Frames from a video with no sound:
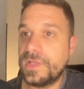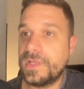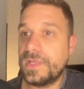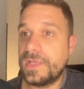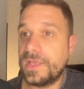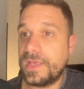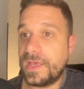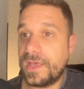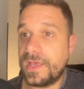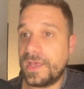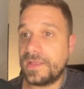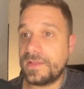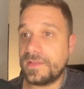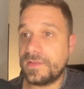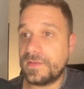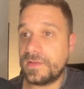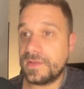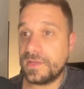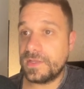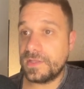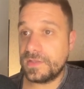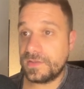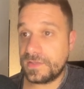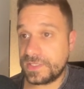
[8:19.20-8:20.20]
And
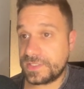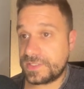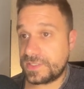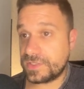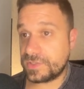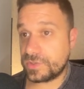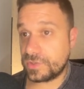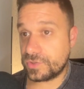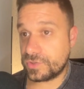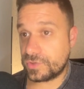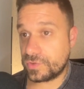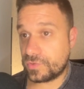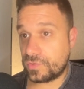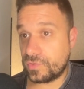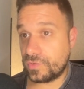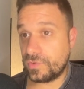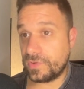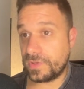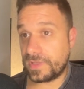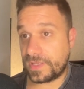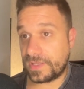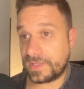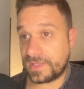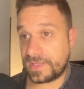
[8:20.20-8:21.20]
this is also cool,
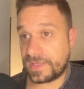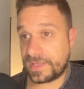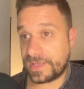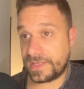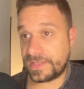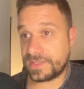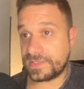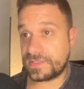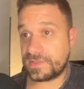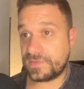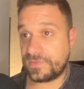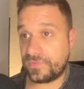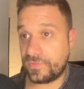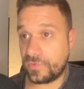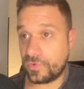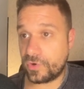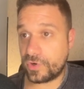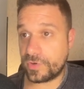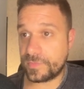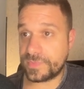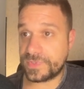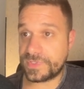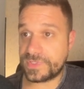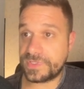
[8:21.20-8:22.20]
enhanced
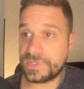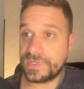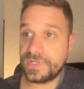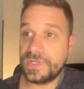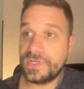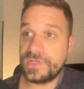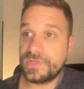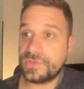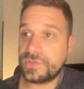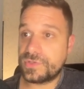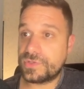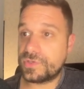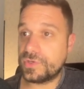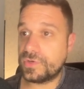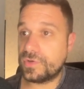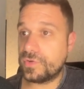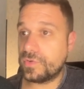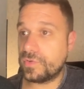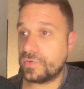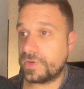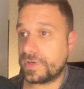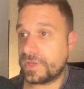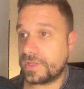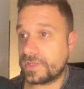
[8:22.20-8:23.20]
forms.
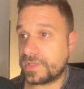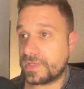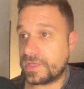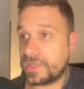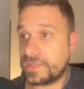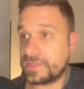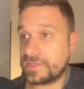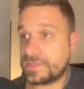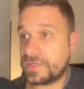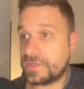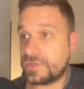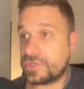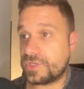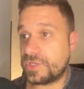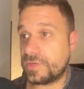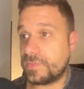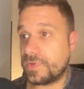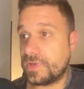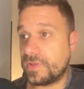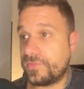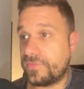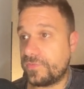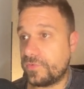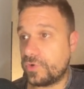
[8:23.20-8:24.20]
So enhanced H T M
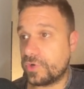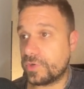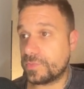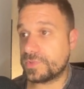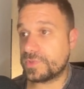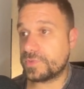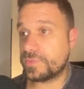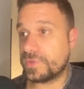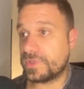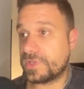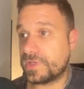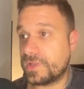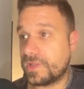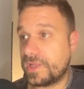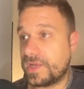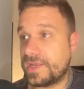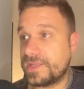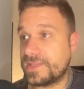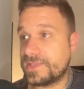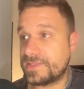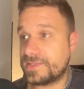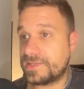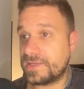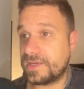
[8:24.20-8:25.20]
L forms with
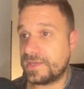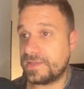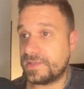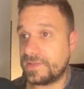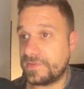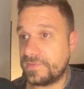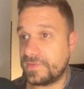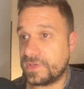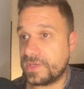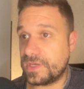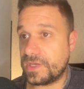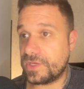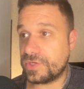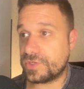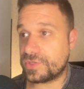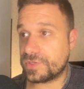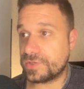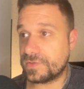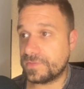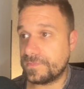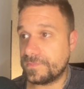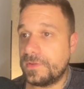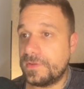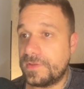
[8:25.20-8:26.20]
client-side
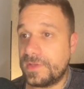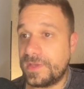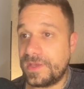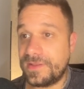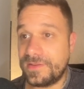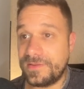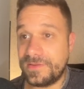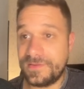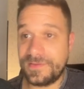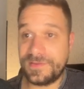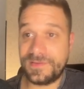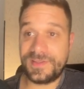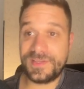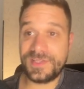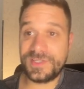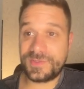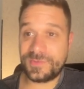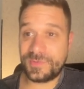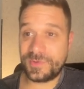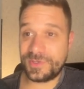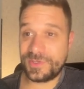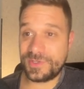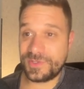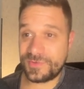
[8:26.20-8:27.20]
navigation. Then
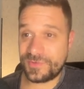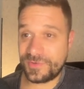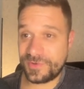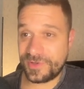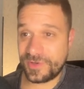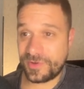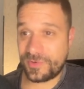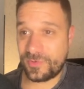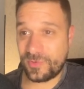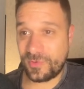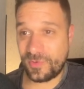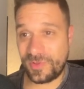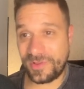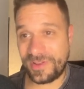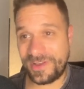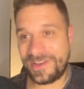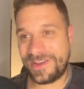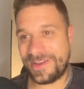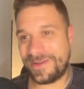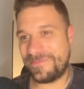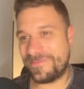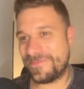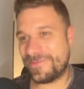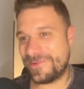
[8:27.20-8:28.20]
this one is really cool.
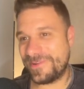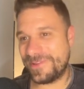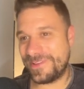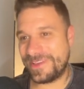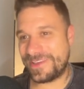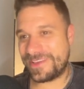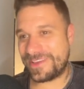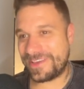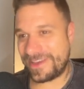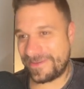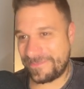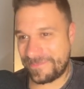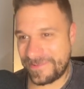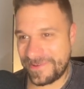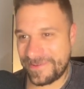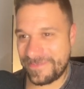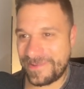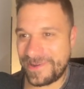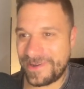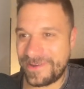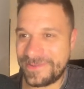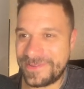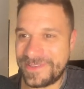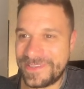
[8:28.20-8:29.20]
I'm really happy
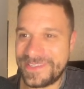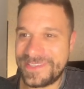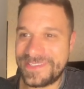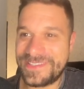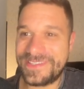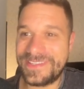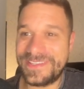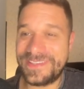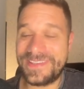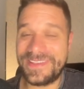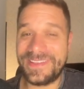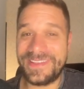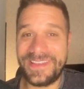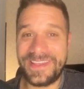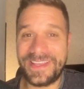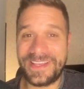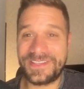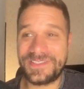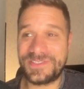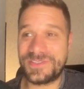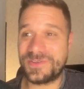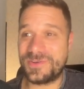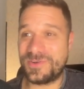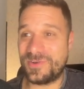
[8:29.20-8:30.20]
about this, that
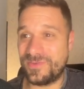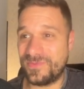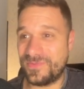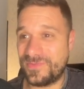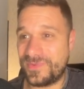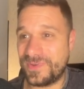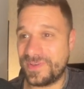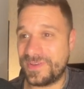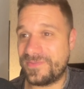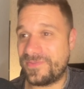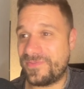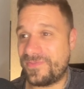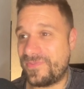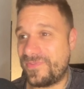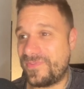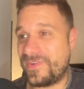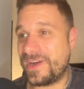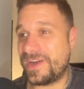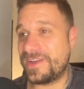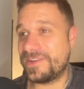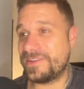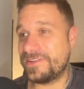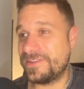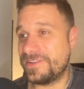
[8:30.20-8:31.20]
next config
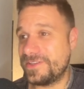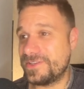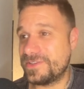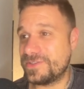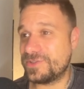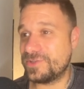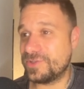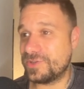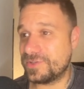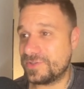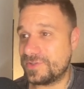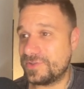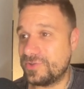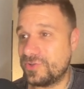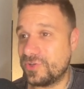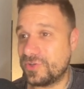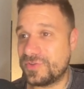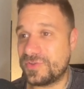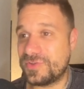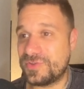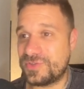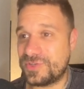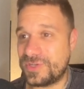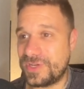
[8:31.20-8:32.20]
finally is not
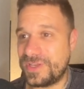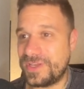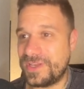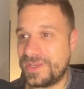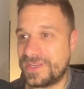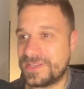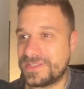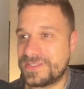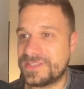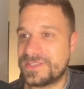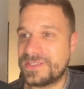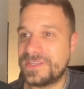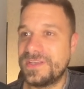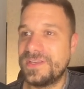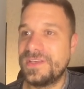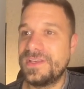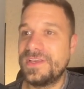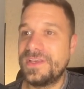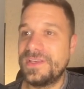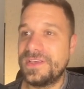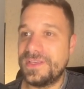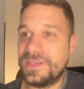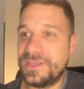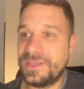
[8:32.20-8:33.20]
.js.
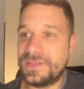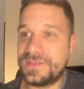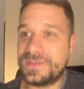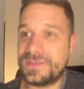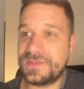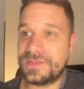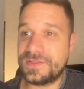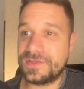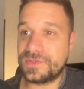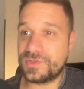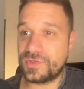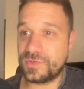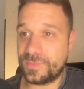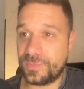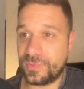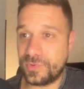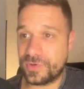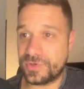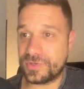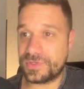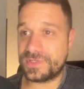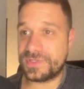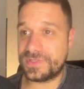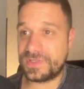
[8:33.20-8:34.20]
It
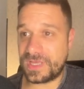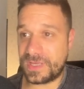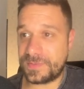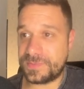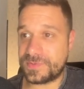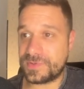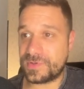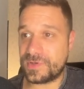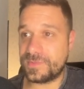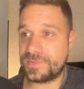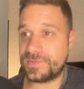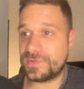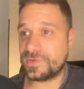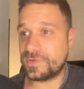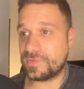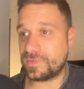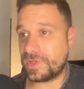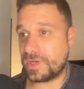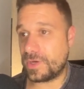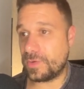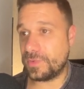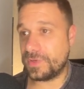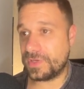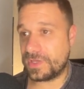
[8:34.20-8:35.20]
supports TypeScript. So
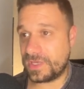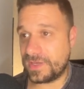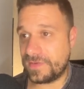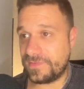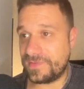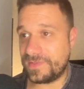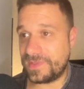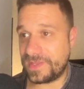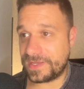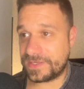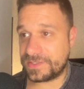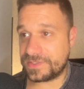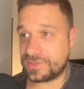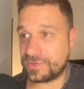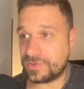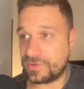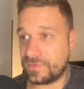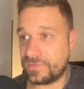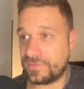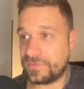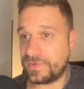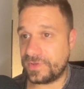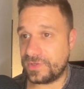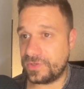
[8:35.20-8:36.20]
now we have next
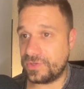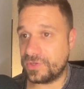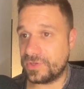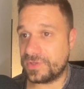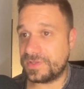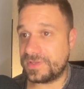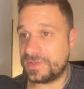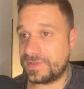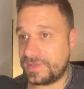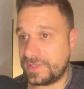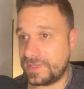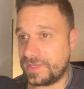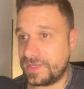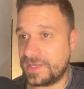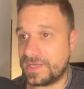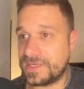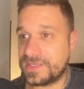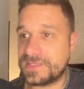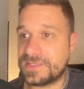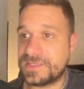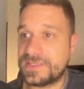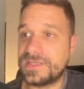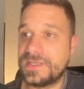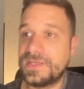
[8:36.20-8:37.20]

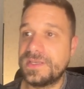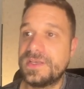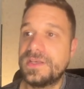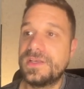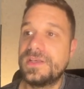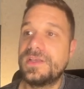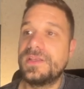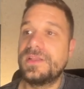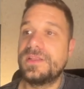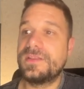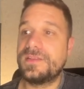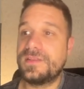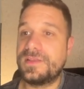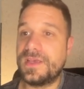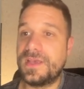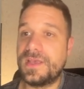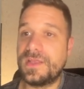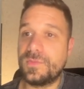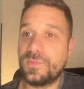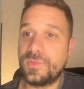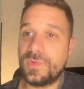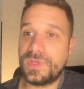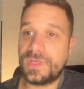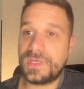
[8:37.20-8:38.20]
config.ts.
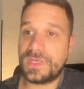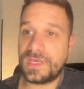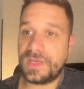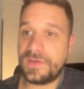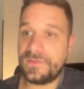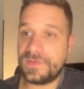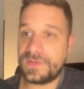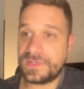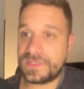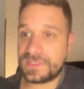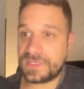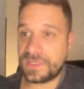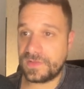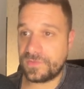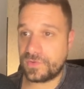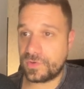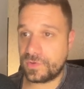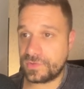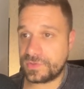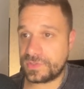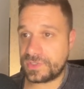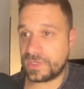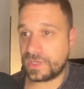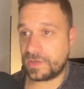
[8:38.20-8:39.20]
Then we have the
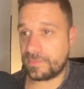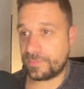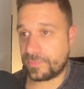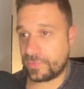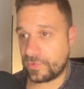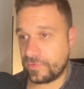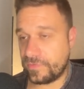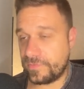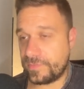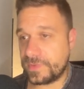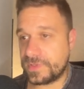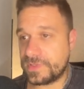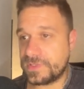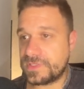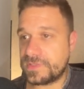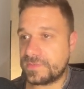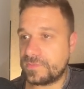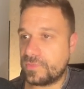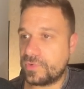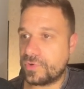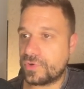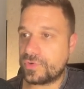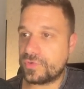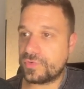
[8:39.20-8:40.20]
self-hosting improvements,
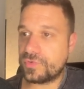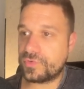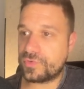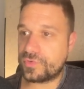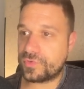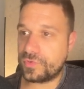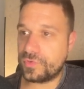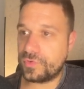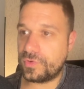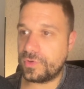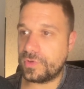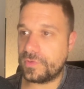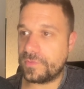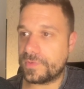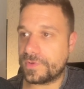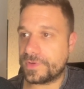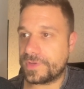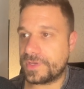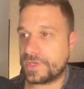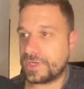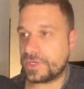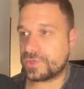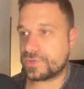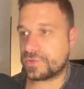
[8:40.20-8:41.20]
more control over
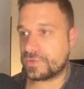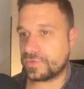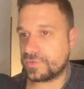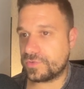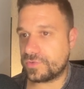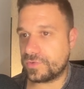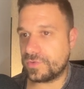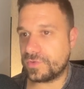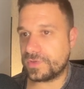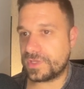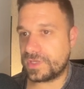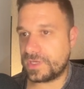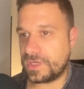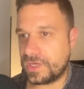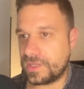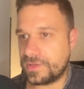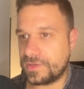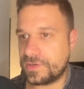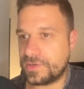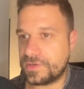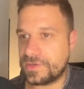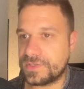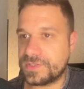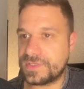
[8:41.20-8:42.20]
cache control
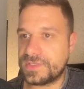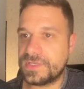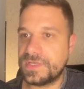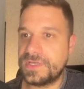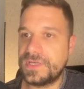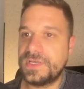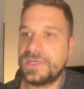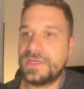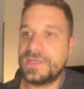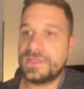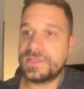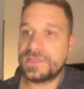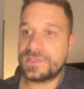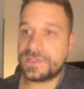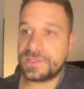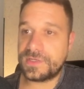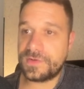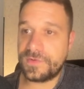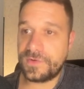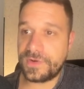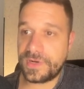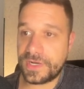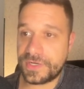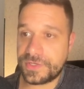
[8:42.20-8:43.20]
headers,
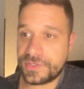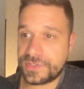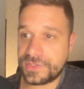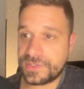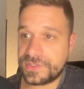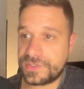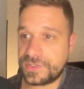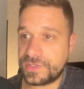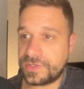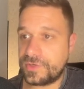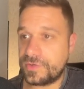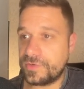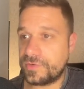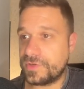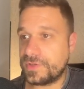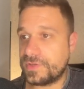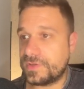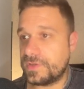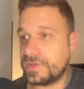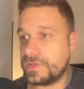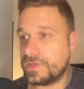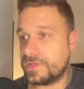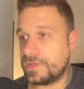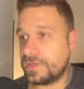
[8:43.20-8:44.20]
server action
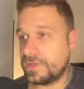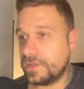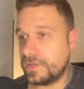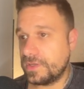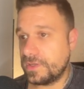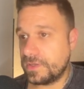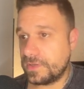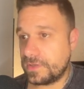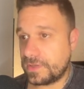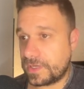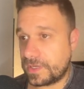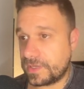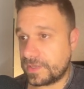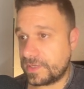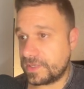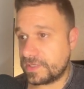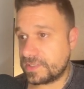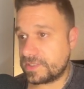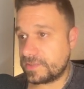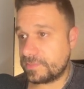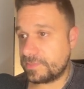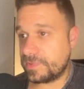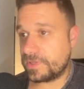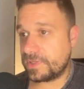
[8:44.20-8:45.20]
security,
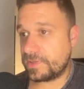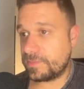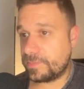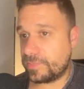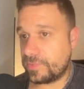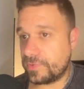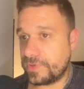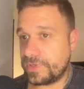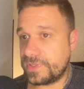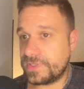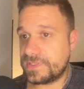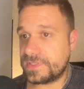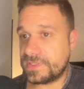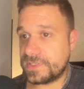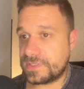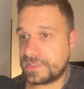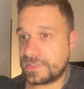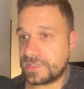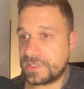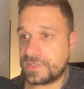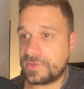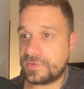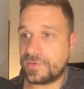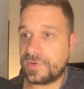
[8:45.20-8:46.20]
unguessable endpoints, et
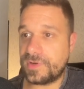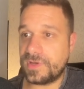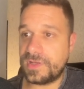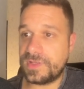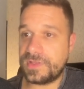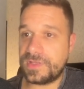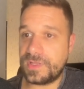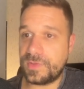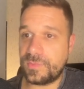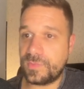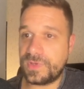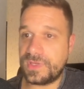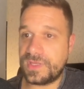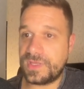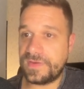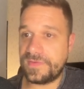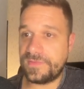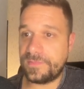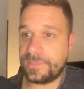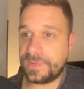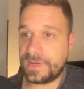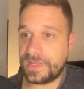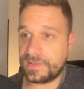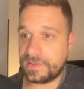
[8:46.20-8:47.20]
cetera. Then we
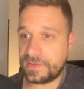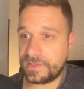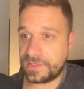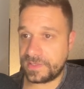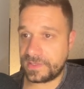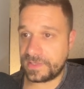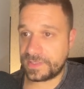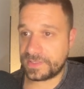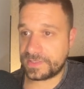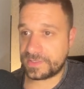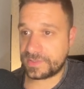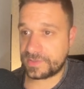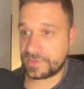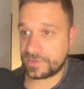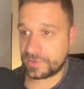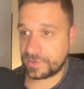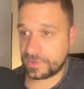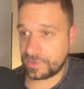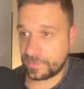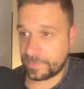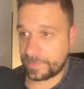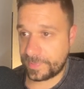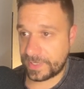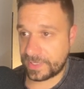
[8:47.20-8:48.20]
have bundling
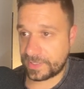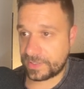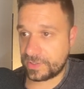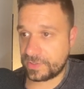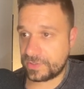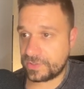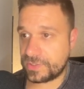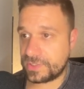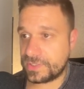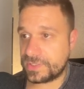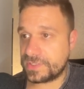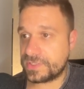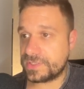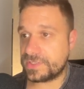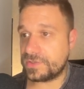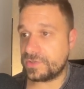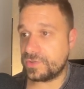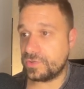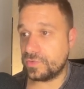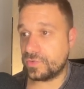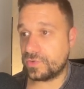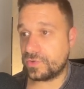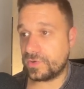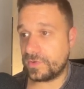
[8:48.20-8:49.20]
external packages,
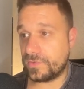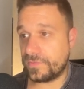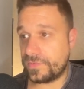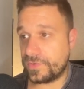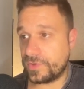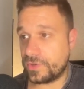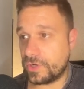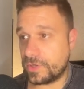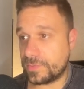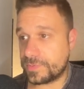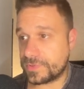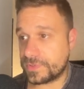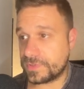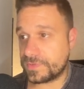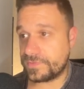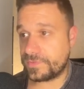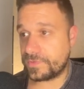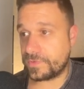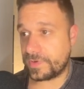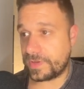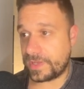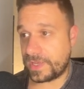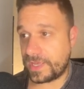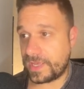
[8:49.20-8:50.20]
new config options
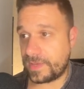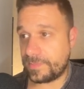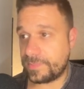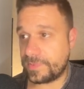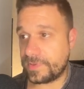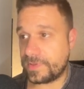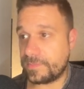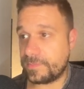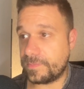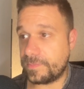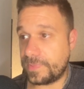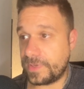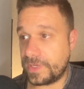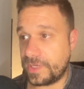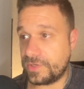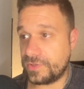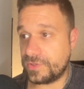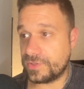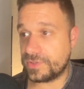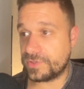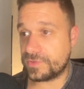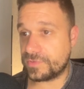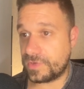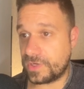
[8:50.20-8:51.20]
for app and
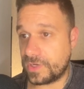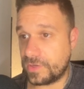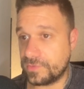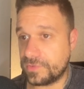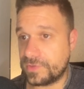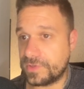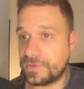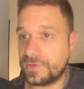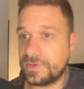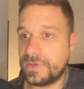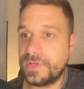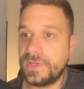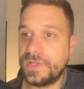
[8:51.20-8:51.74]
pages router.